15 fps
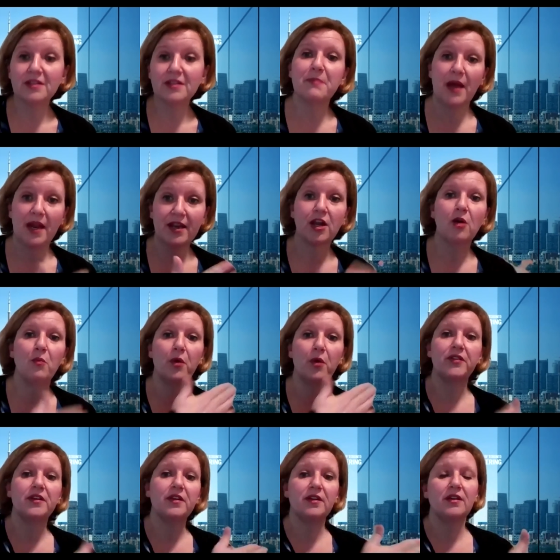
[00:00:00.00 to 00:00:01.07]
depending on
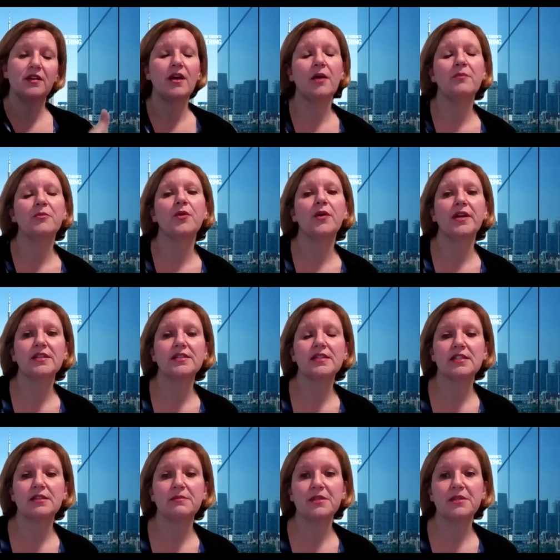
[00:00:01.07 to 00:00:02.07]
what the grading system